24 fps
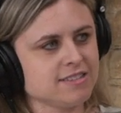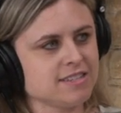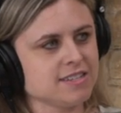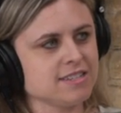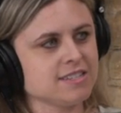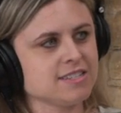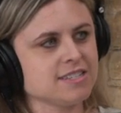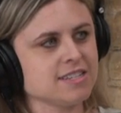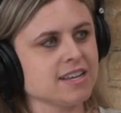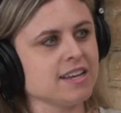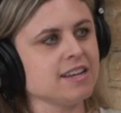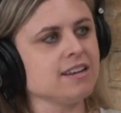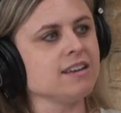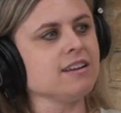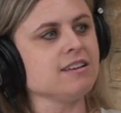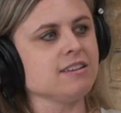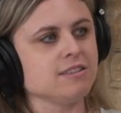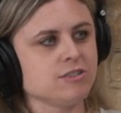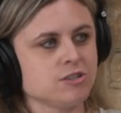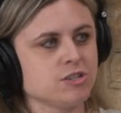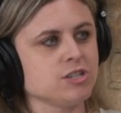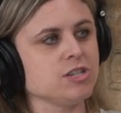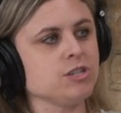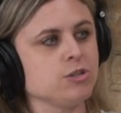they said
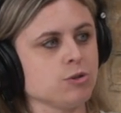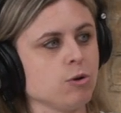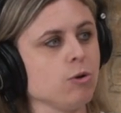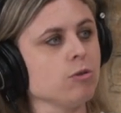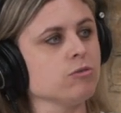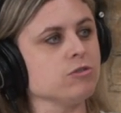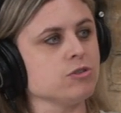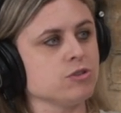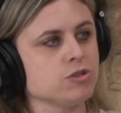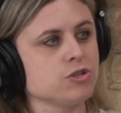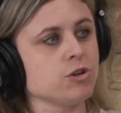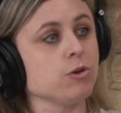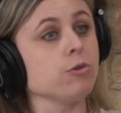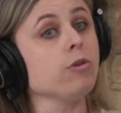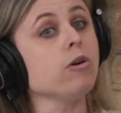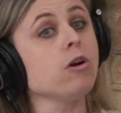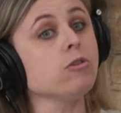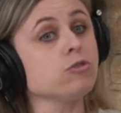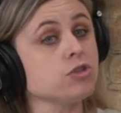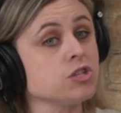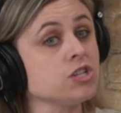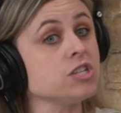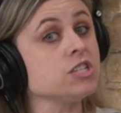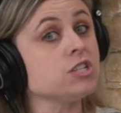she told the show,
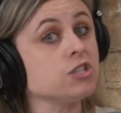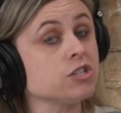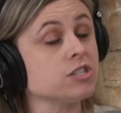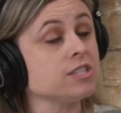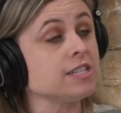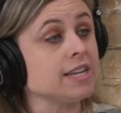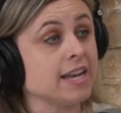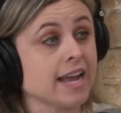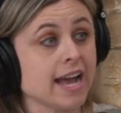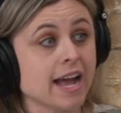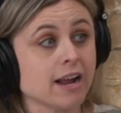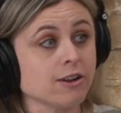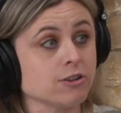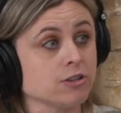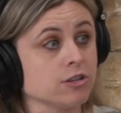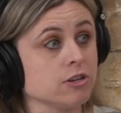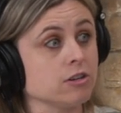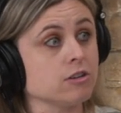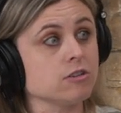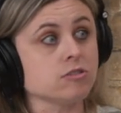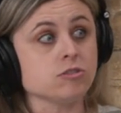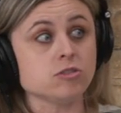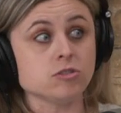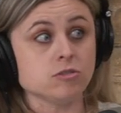oh, she's just an
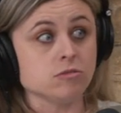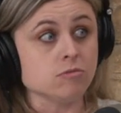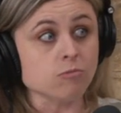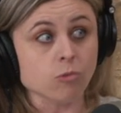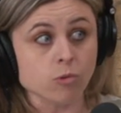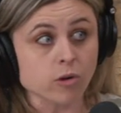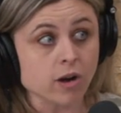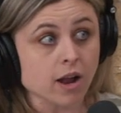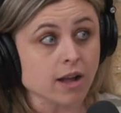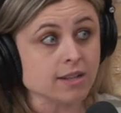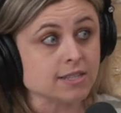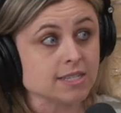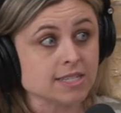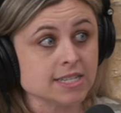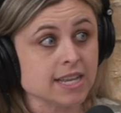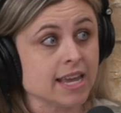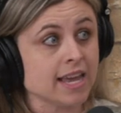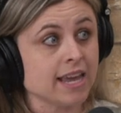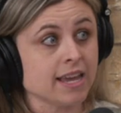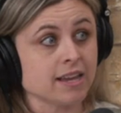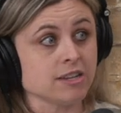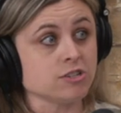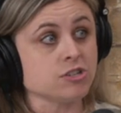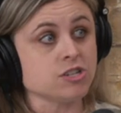actor. They did. We're not say
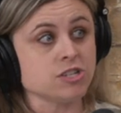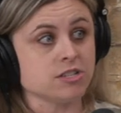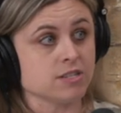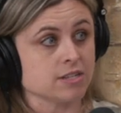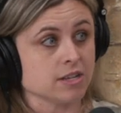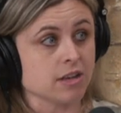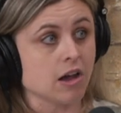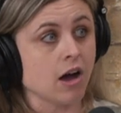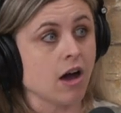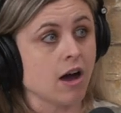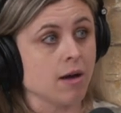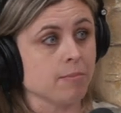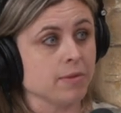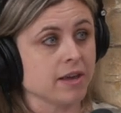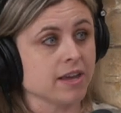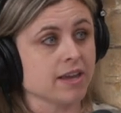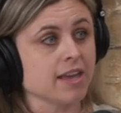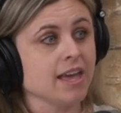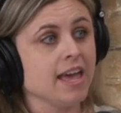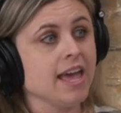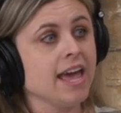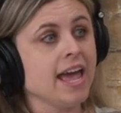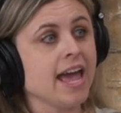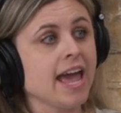saying she's a comic.
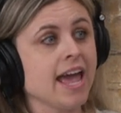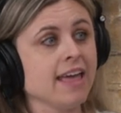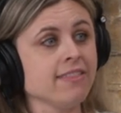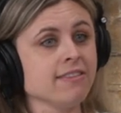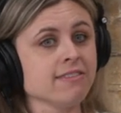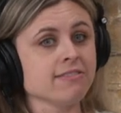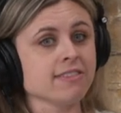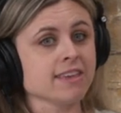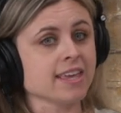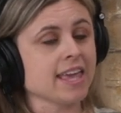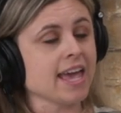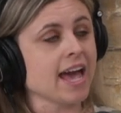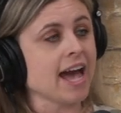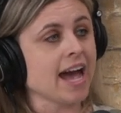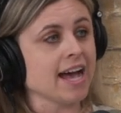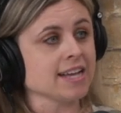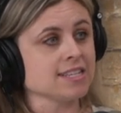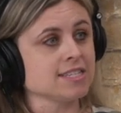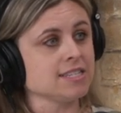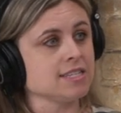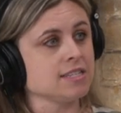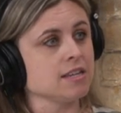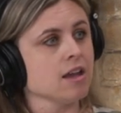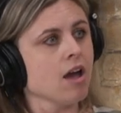Yeah. And then the
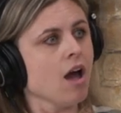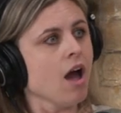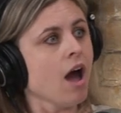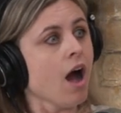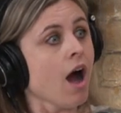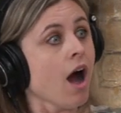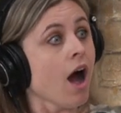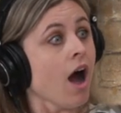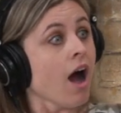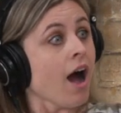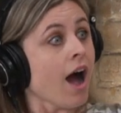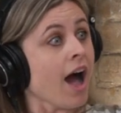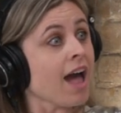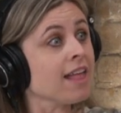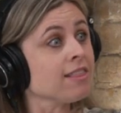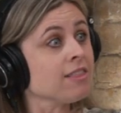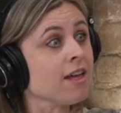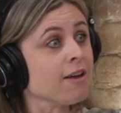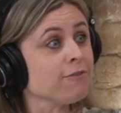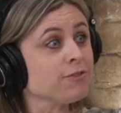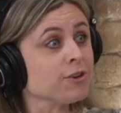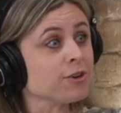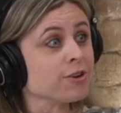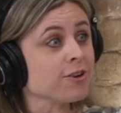cast is,
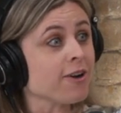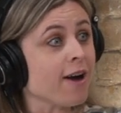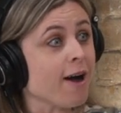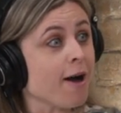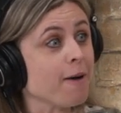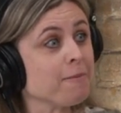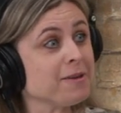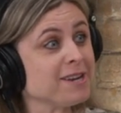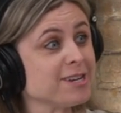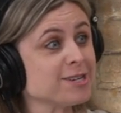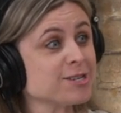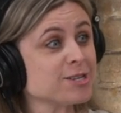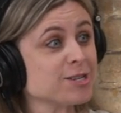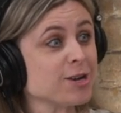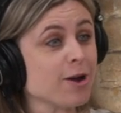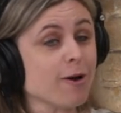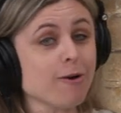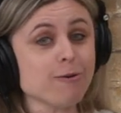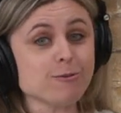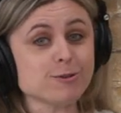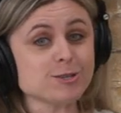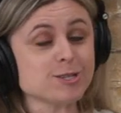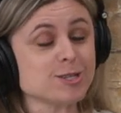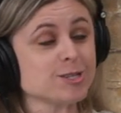I loved your comedy
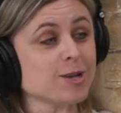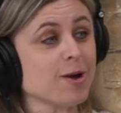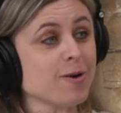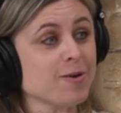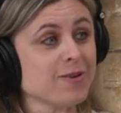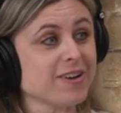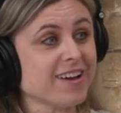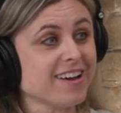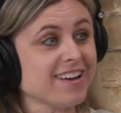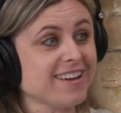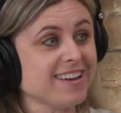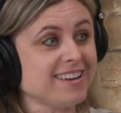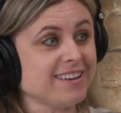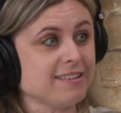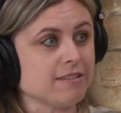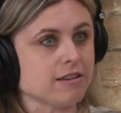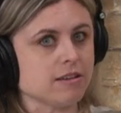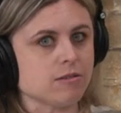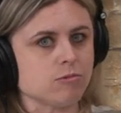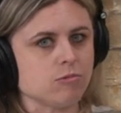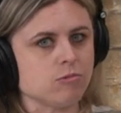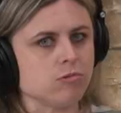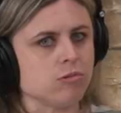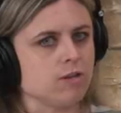show. It, it was, was, so
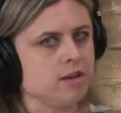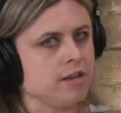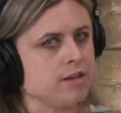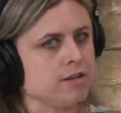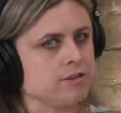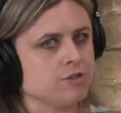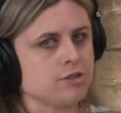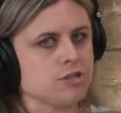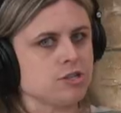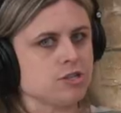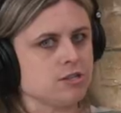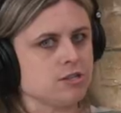good. It was what? awesome, she's